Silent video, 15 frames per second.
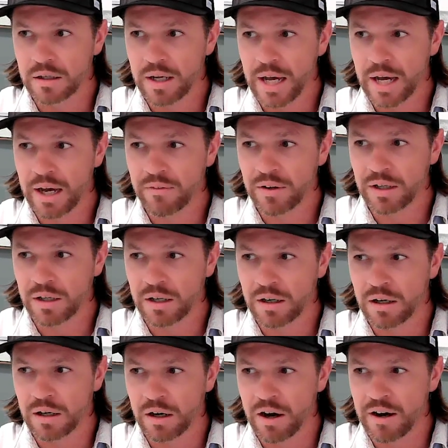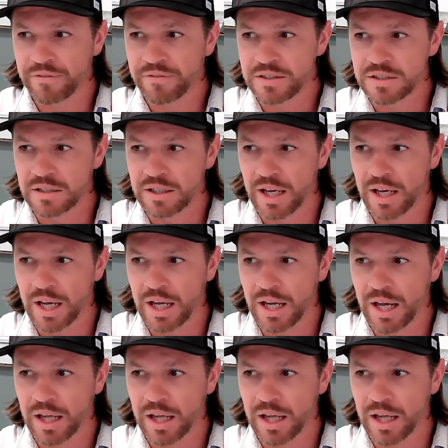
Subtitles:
having an office day